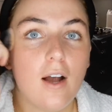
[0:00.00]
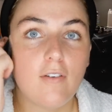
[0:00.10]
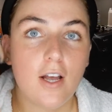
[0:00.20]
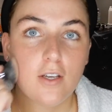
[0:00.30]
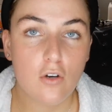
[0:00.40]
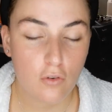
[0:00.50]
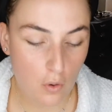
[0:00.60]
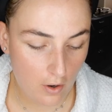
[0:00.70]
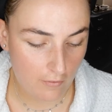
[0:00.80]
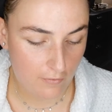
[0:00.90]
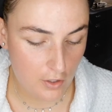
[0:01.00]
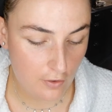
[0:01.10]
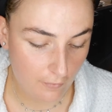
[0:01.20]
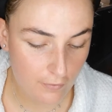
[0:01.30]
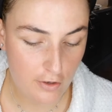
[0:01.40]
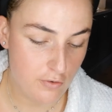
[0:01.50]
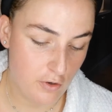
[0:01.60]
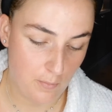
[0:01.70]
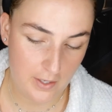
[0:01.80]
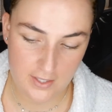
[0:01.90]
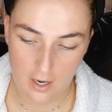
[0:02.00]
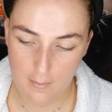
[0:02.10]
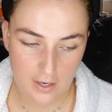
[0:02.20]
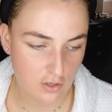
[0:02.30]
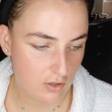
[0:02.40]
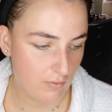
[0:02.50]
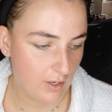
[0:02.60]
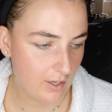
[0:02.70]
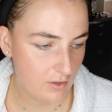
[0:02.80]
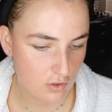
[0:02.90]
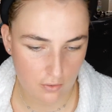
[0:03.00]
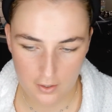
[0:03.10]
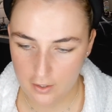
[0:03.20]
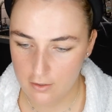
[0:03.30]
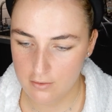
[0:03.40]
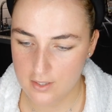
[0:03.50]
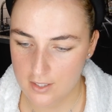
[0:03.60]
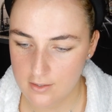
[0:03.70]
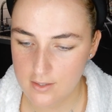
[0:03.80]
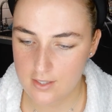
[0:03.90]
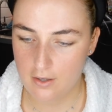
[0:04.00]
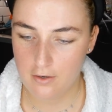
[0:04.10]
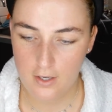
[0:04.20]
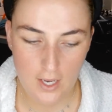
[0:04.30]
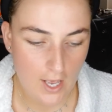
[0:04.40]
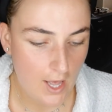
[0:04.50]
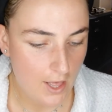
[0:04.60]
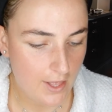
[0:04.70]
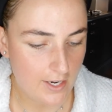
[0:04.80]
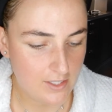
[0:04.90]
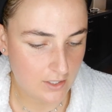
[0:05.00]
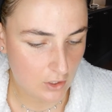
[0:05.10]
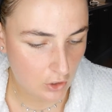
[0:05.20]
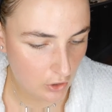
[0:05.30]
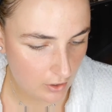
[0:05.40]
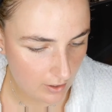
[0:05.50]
I've like got quite a few new bits that I'm actually really enjoying using, so that is good.